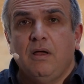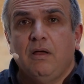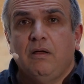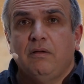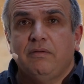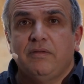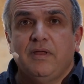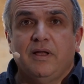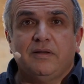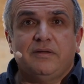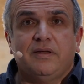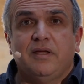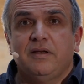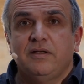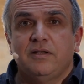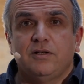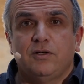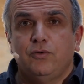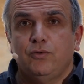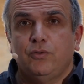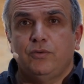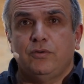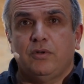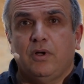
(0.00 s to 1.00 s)
That can
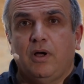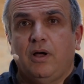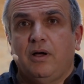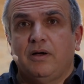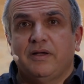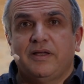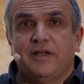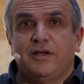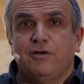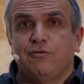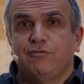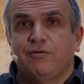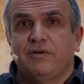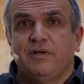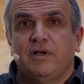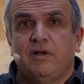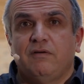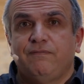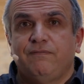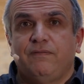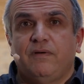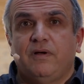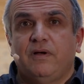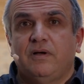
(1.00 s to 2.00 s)
include getting rid
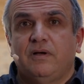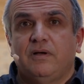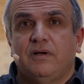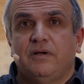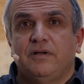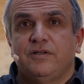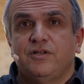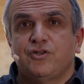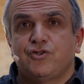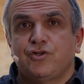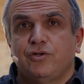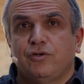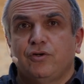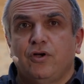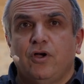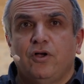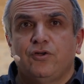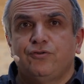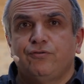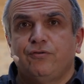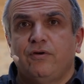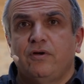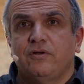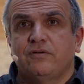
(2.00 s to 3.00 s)
of additional
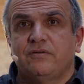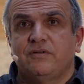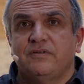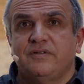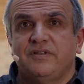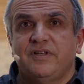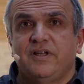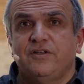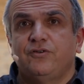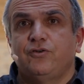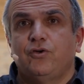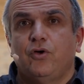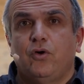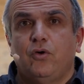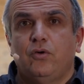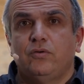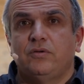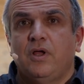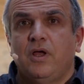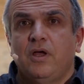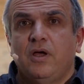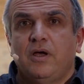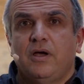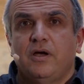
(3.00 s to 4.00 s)
constructs, dead code,